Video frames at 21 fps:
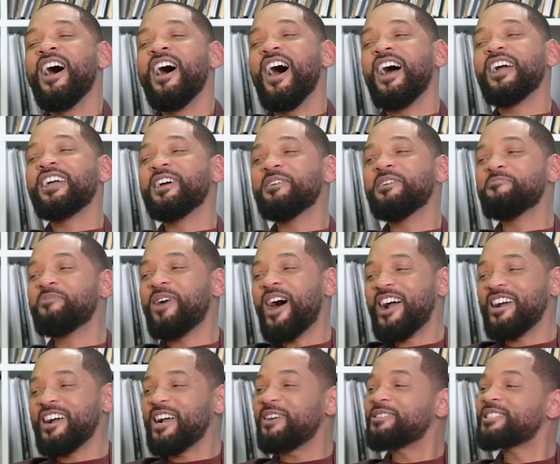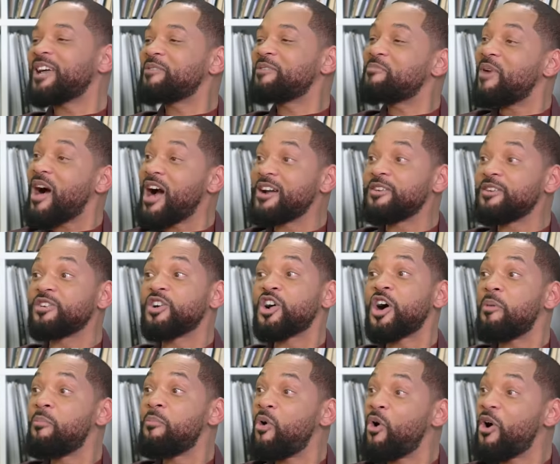I get Martin. I was like, Martin,
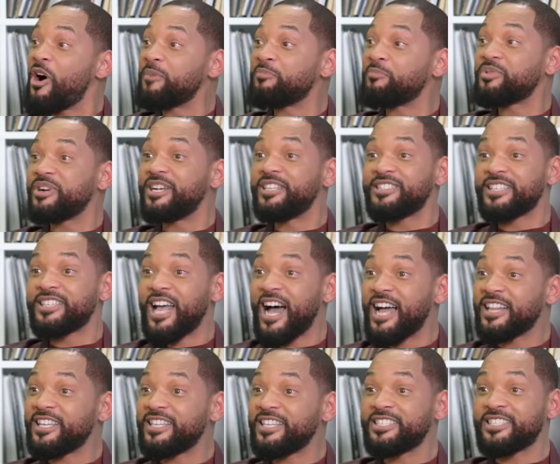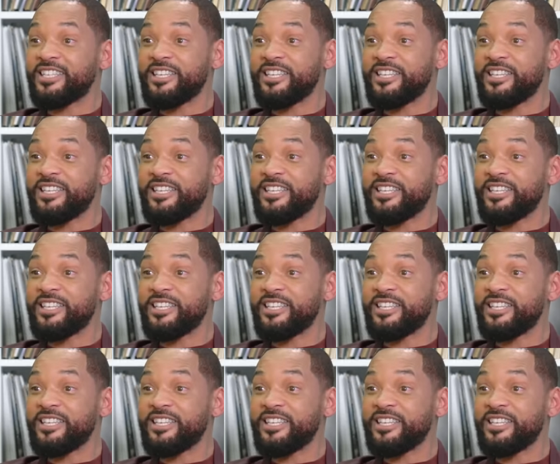come on, Prince got this.